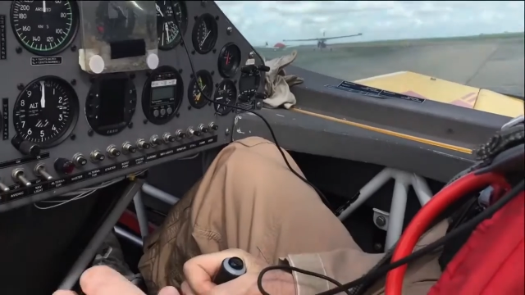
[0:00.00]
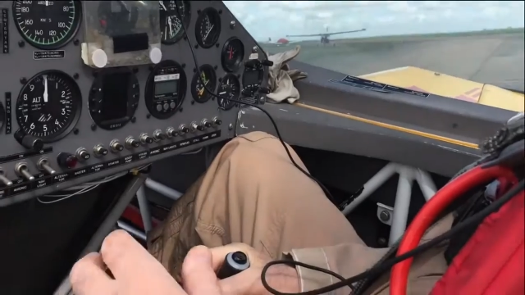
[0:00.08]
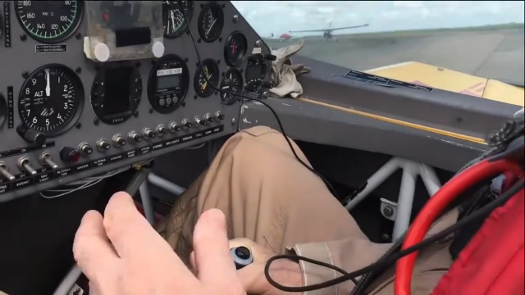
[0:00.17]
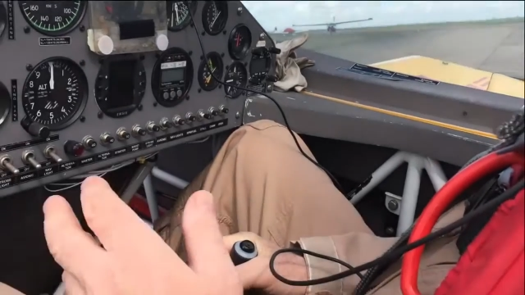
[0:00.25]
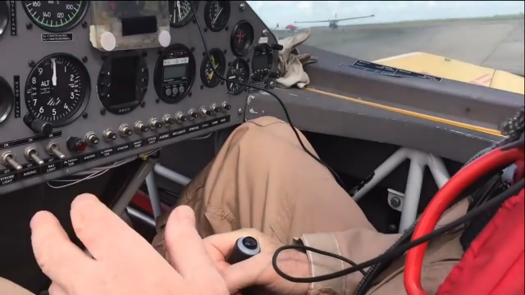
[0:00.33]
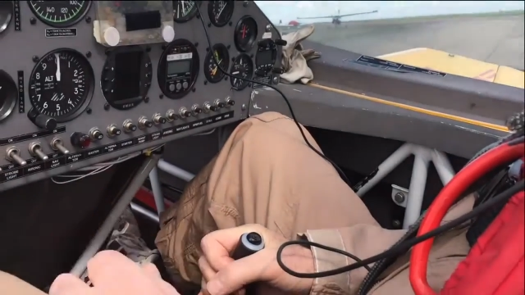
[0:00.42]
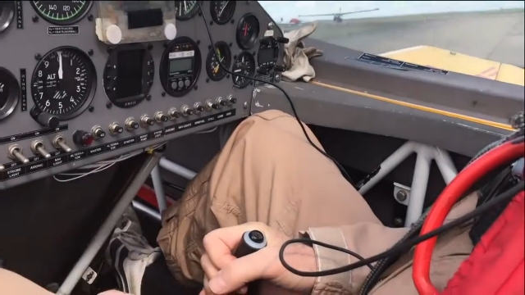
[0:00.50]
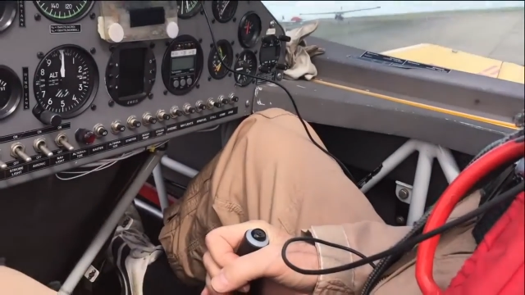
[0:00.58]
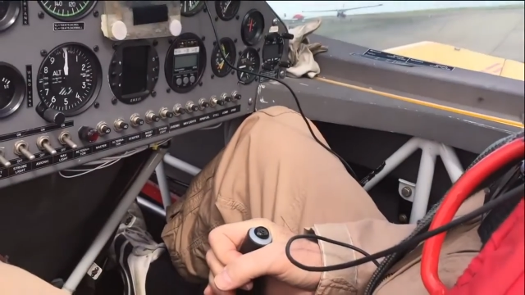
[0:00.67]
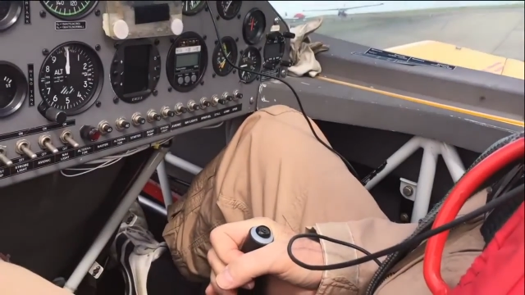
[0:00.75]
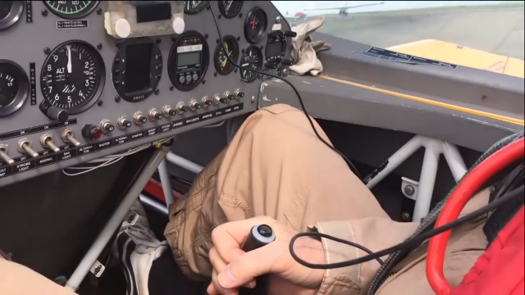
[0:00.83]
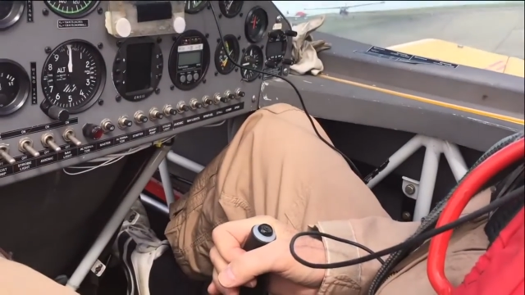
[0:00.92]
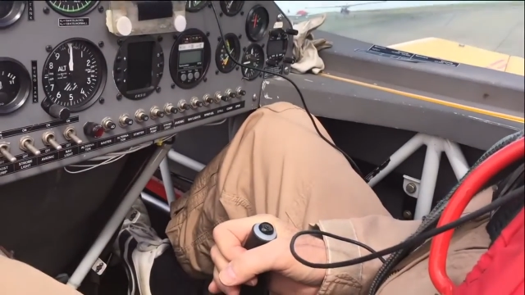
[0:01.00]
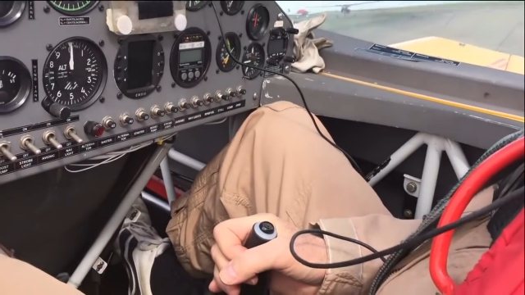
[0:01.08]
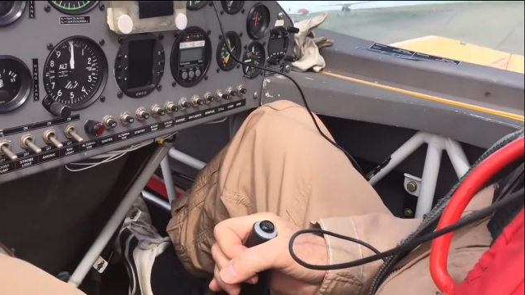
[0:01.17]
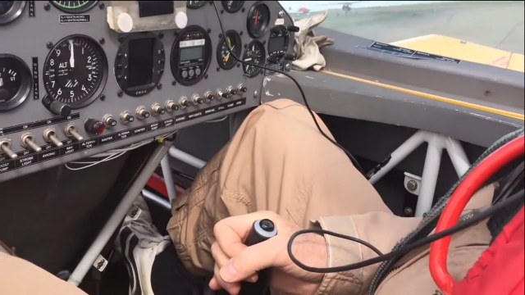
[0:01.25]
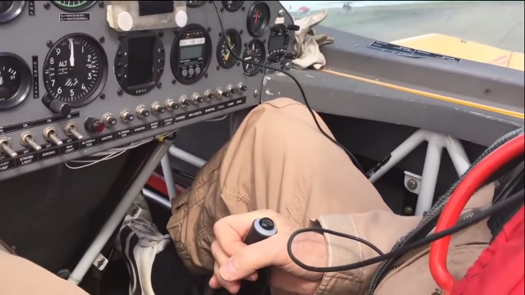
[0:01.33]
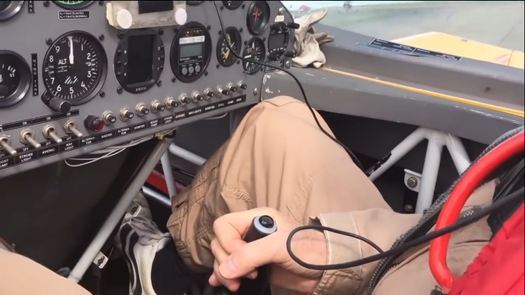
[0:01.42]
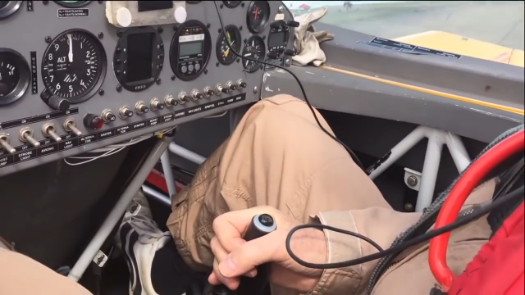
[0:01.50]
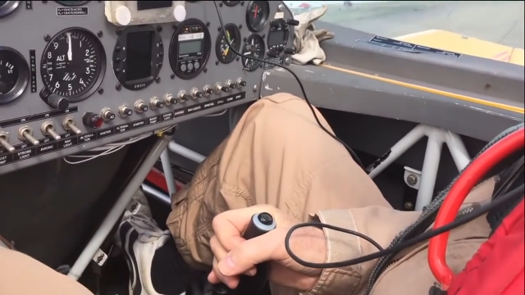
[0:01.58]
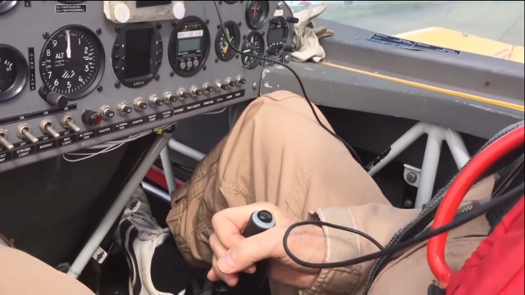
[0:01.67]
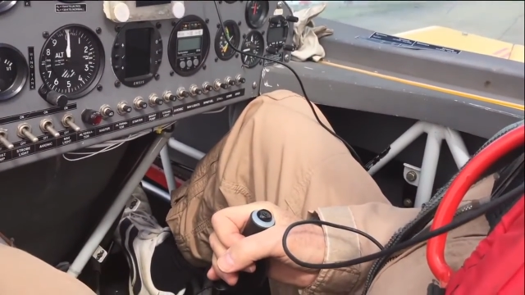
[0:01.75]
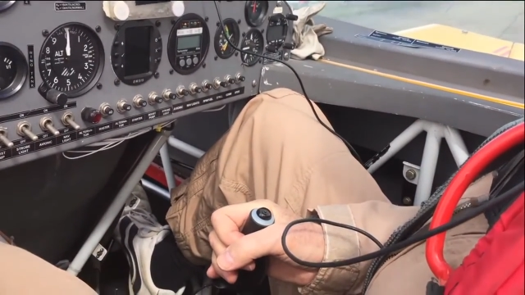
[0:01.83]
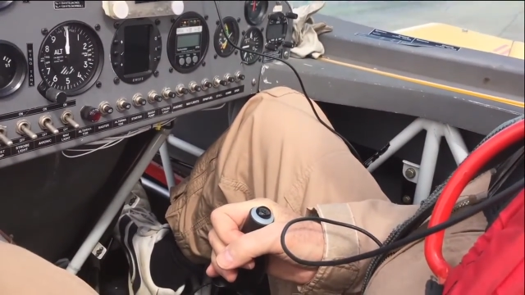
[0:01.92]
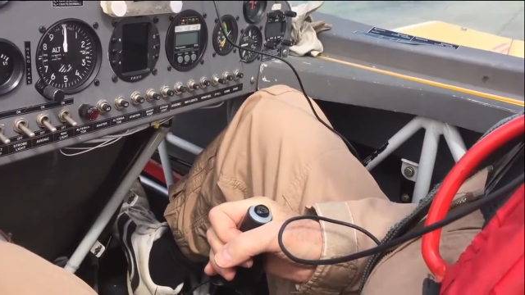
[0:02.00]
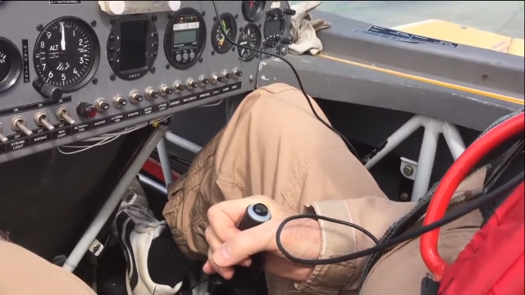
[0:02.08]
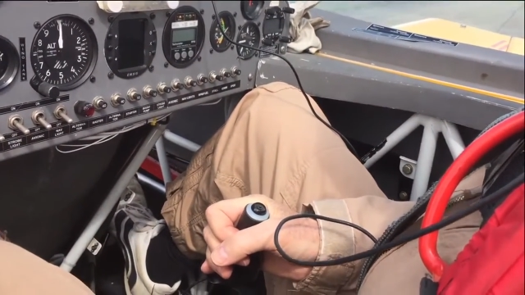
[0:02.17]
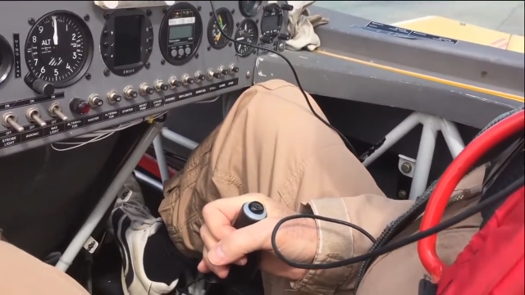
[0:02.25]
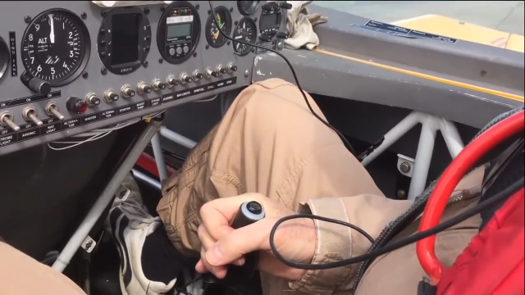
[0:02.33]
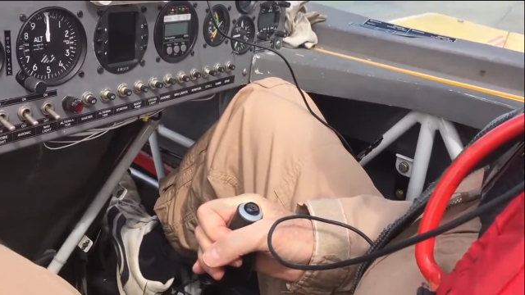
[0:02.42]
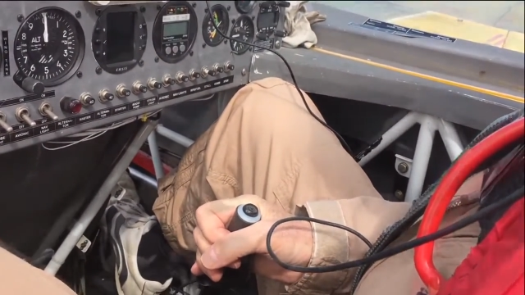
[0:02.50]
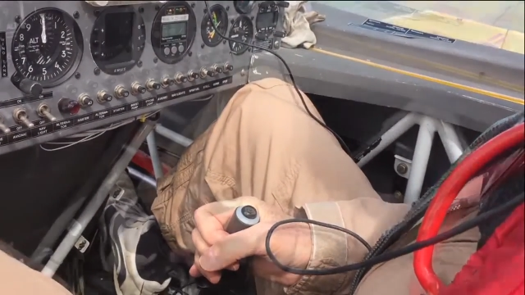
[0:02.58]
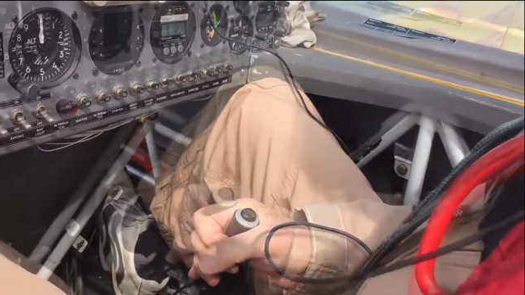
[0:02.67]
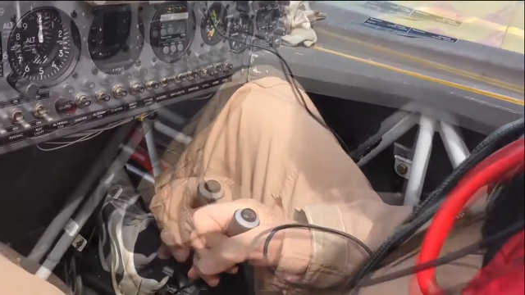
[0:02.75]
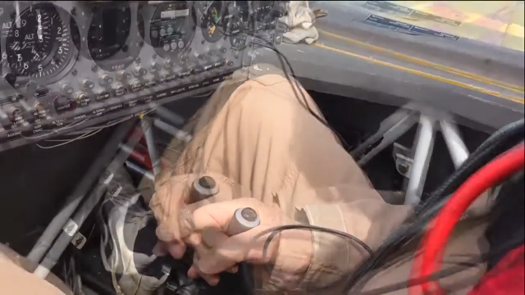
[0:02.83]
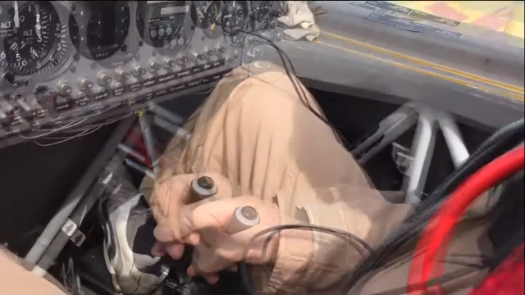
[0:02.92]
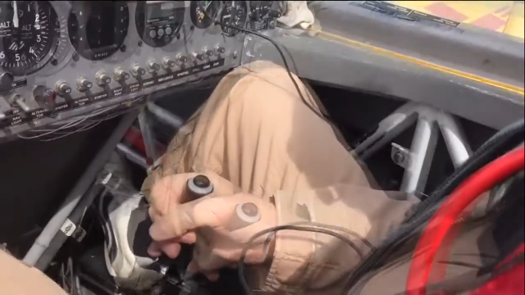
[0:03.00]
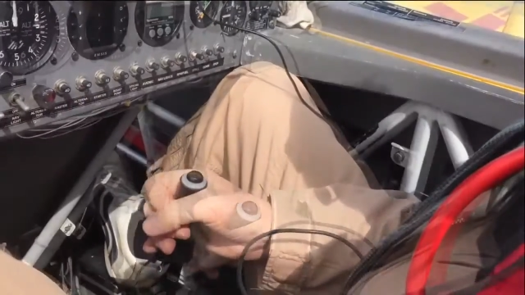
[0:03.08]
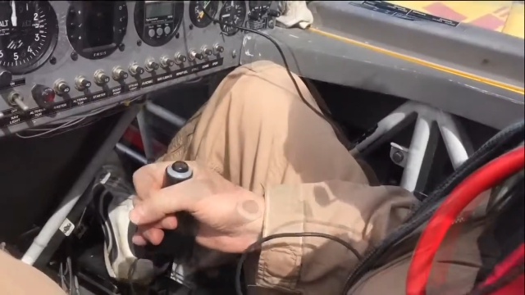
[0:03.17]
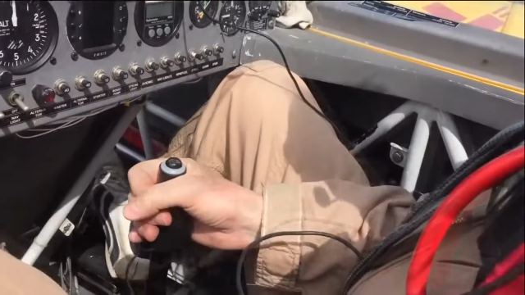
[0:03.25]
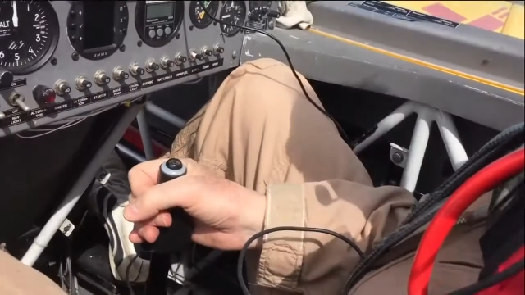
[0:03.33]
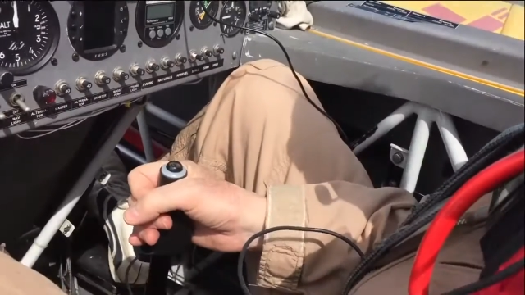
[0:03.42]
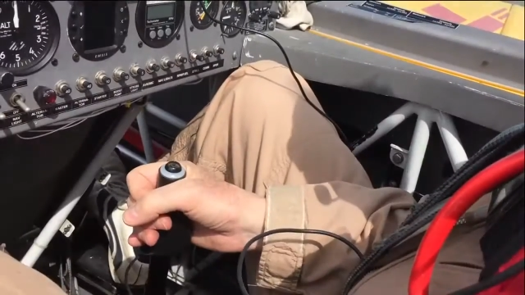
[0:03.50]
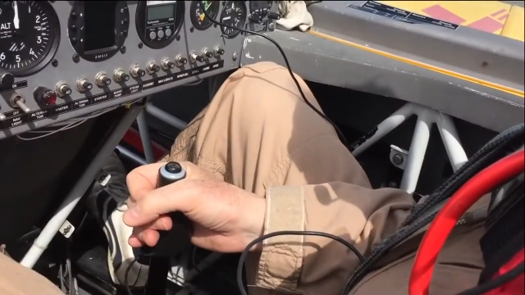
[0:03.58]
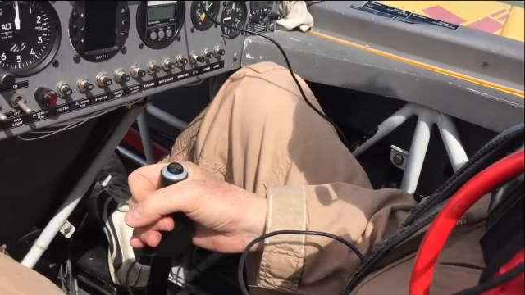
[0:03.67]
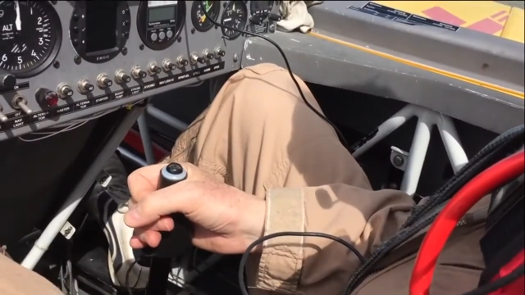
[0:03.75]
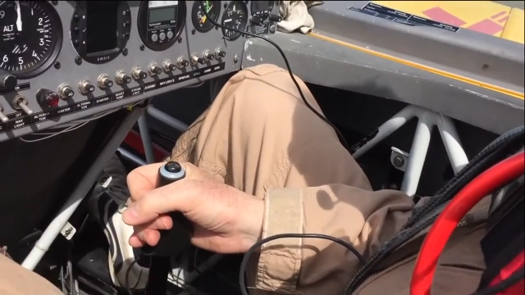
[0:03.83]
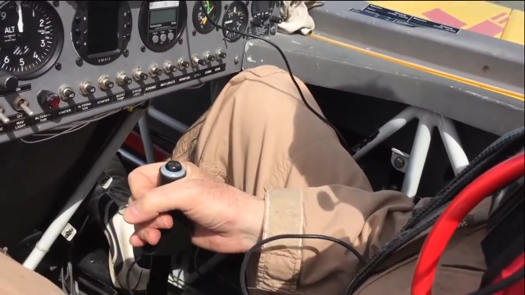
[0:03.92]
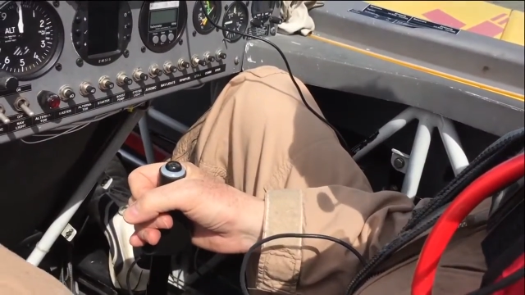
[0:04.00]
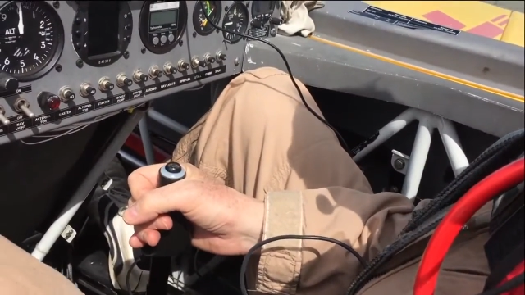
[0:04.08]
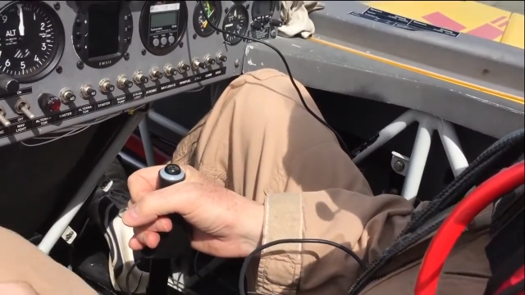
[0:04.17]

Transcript: Nobody's mouth can be seen.